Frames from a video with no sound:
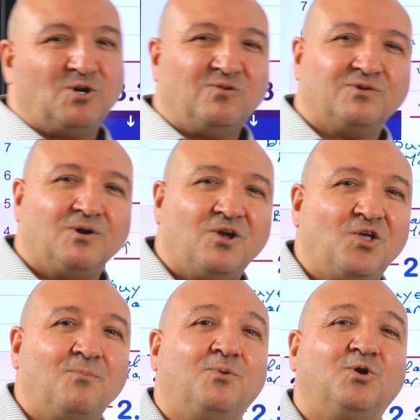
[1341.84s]

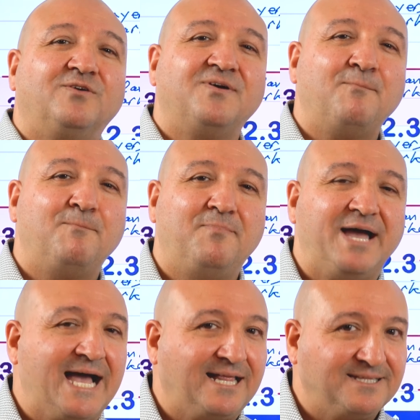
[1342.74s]
Overall, more of a
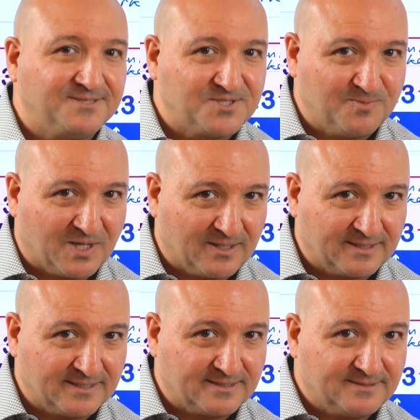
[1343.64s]
balanced
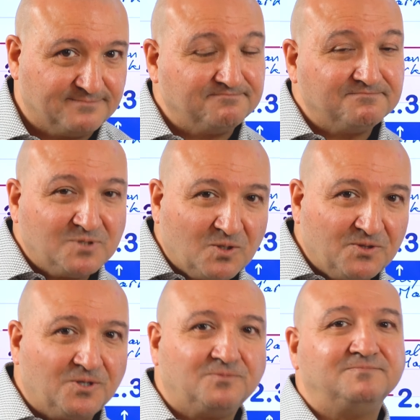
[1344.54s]
market.
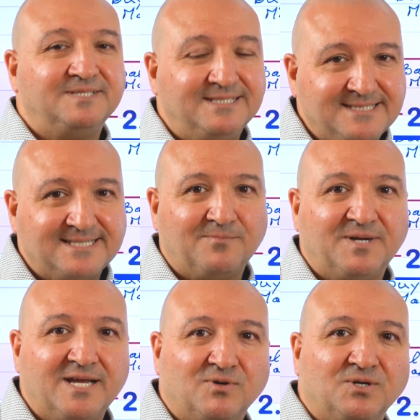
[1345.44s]
Although in some
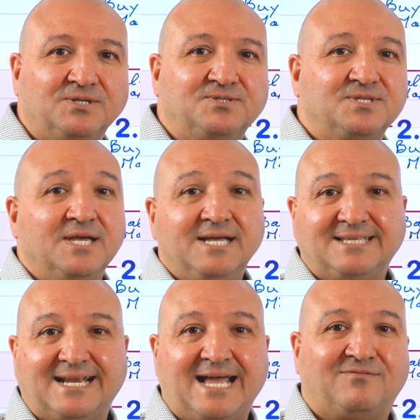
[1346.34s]
neighborhoods
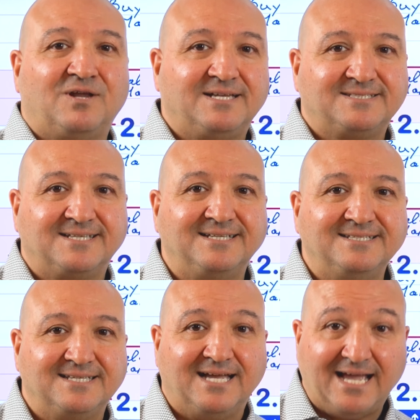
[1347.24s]
that have lost the
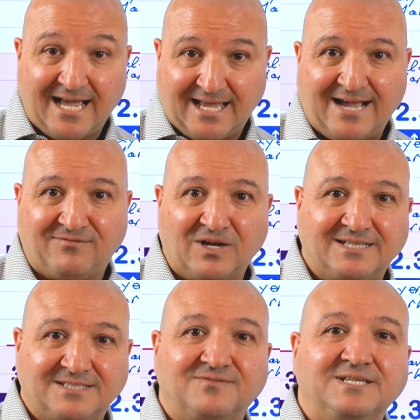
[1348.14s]
list uh, have
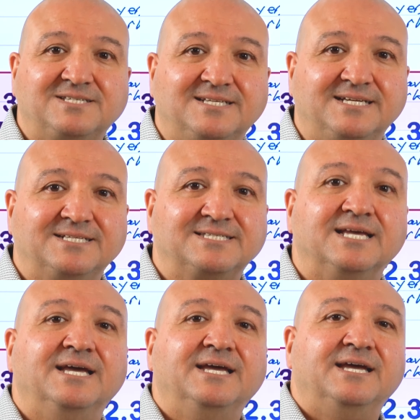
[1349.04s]
lots of listings,
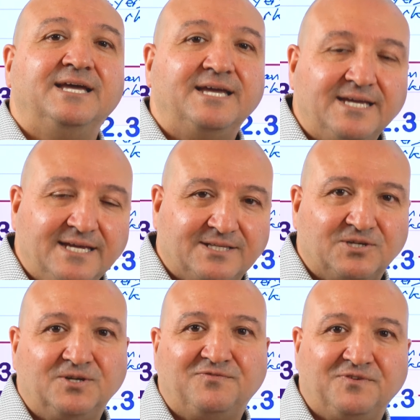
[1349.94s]
it, it
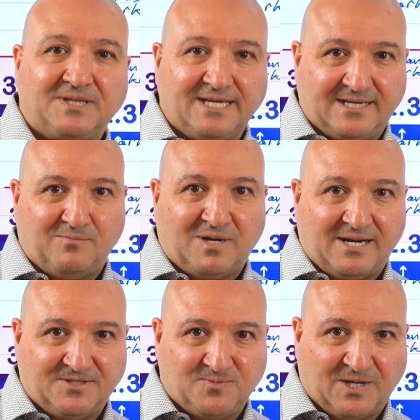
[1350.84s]
could feel like a
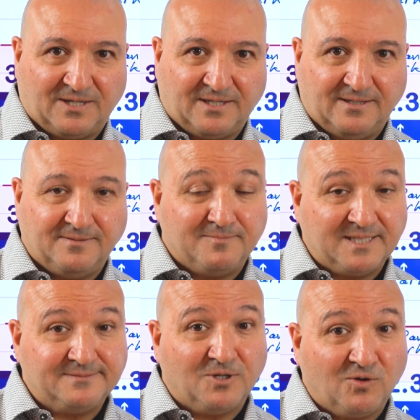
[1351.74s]
buyer's market.
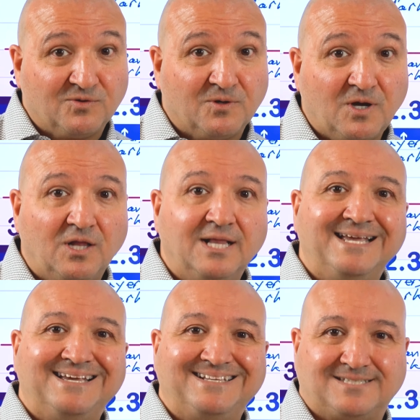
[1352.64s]
But overall,
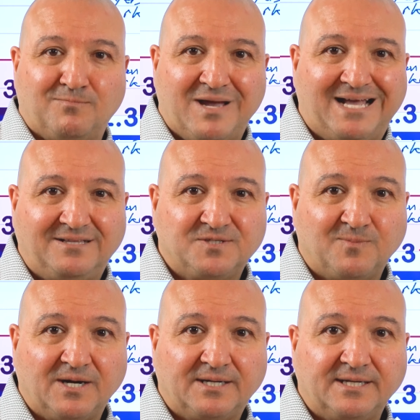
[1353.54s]
it's a balanced
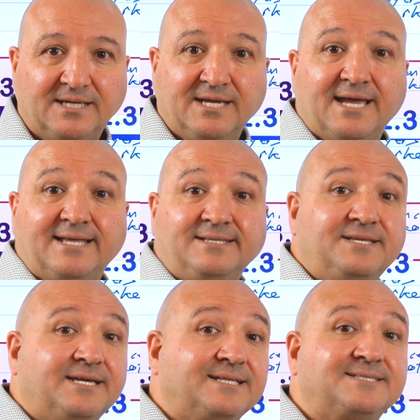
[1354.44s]
market. And then
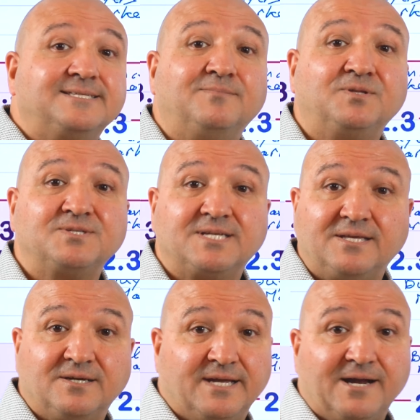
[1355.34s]
you get some of those
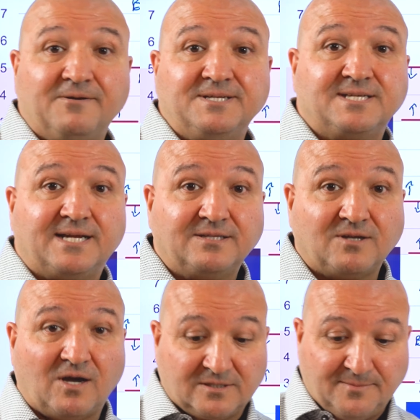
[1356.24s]
other areas that I
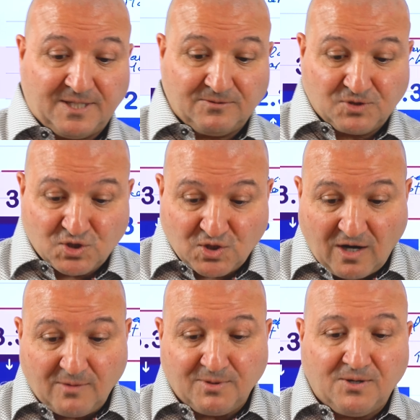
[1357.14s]
talked about,
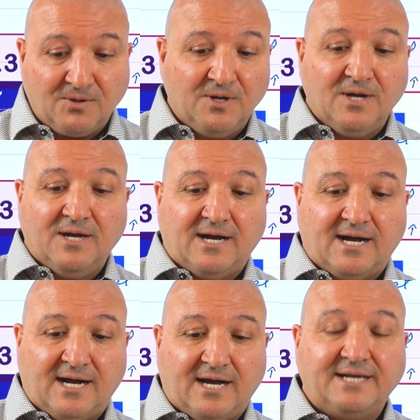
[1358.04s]
Scarborough,
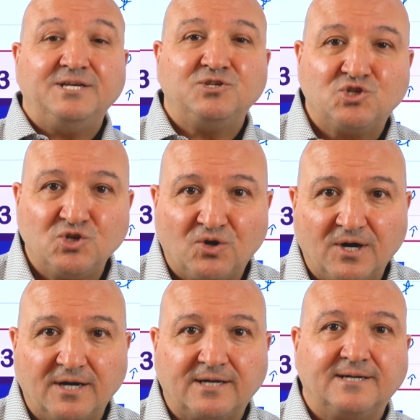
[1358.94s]
uh, East
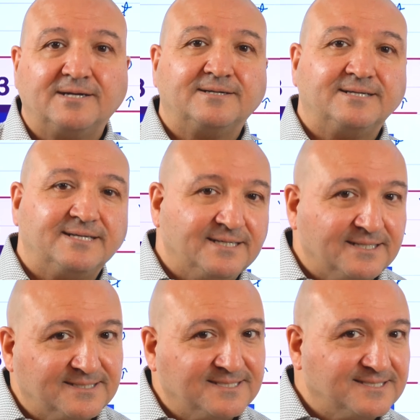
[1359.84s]
York.
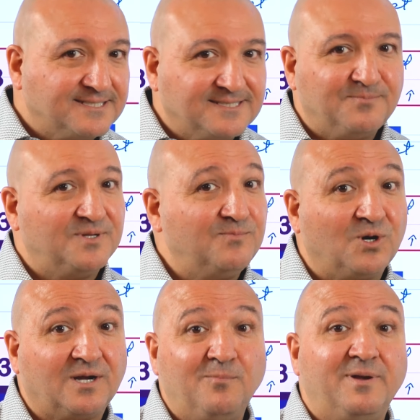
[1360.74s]
It's it's a bit
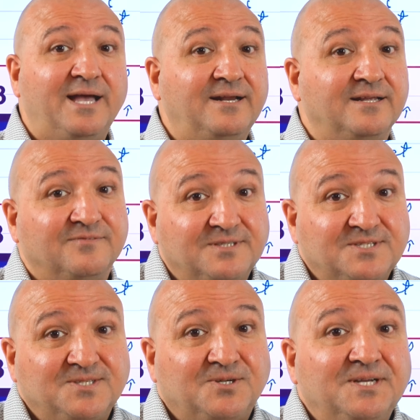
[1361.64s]
more competitive.
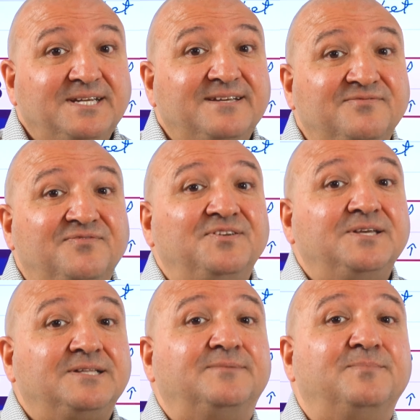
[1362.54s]
It's still going to
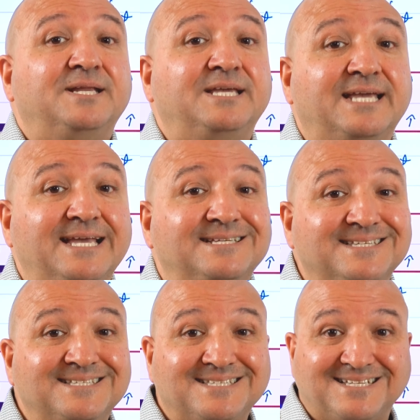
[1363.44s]
feel, in many
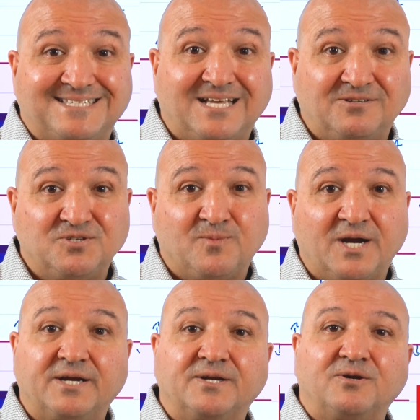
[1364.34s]
cases, a seller's
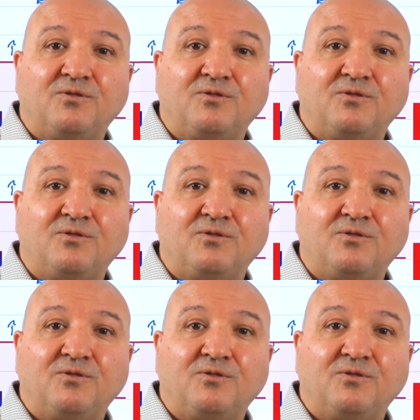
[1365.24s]
market.